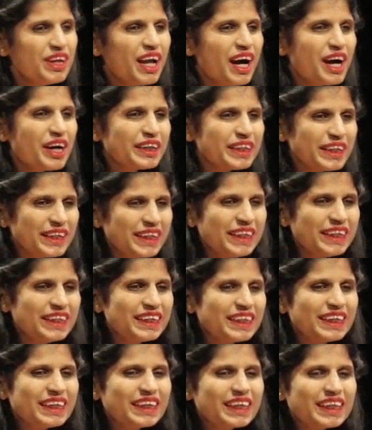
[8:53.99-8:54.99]
feel hungry,
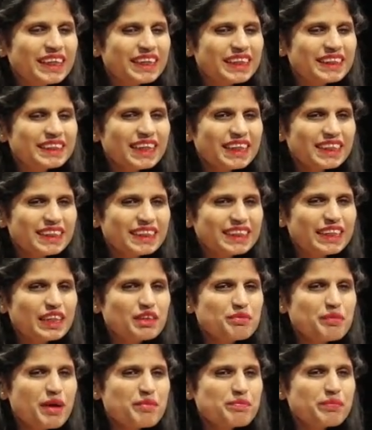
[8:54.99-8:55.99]
just
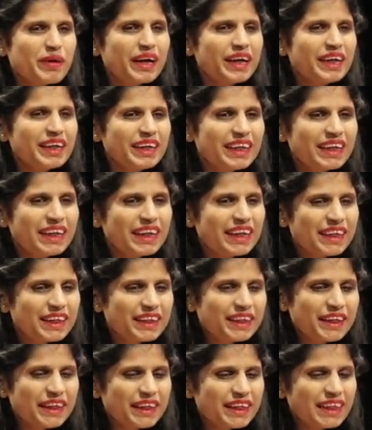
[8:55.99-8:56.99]
remember
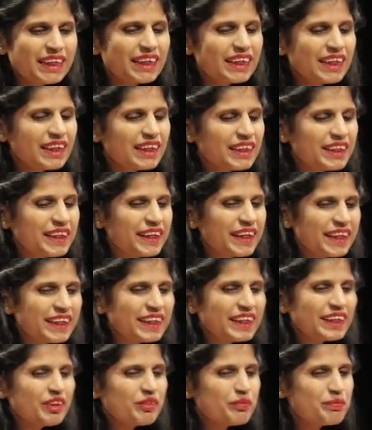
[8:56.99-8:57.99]
Tick
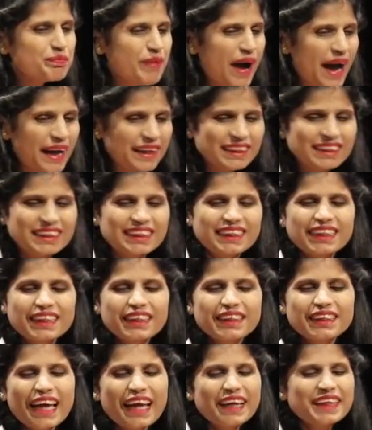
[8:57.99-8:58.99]
Tick Bites.
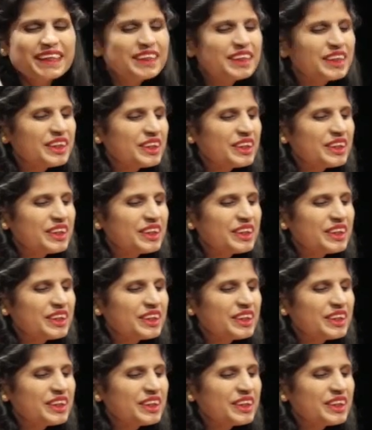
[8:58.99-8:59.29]
Thank